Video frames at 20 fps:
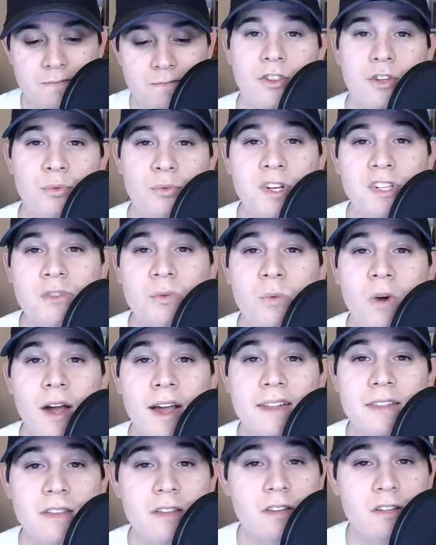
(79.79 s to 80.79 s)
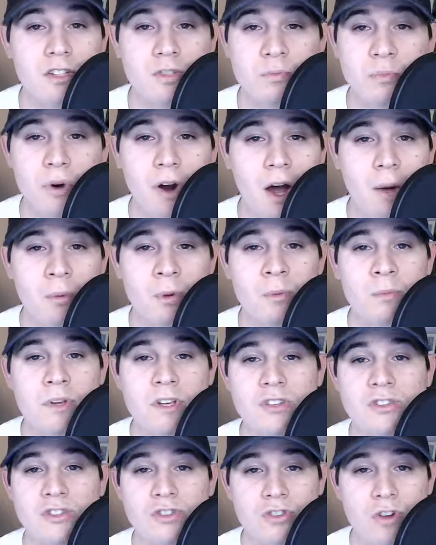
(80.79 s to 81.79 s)
The reason why I think this problem
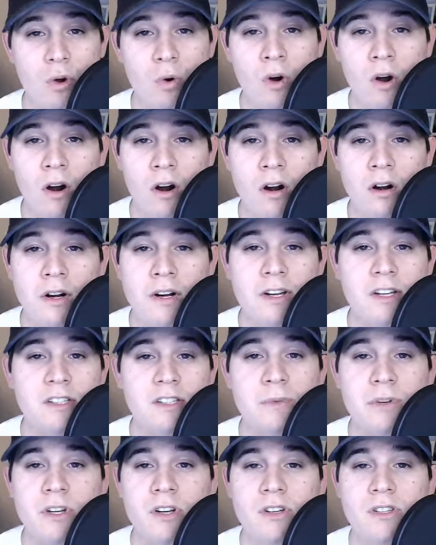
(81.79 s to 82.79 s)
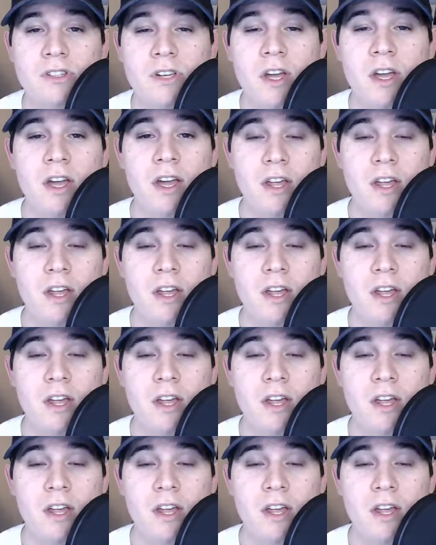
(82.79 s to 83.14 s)
is so hard is because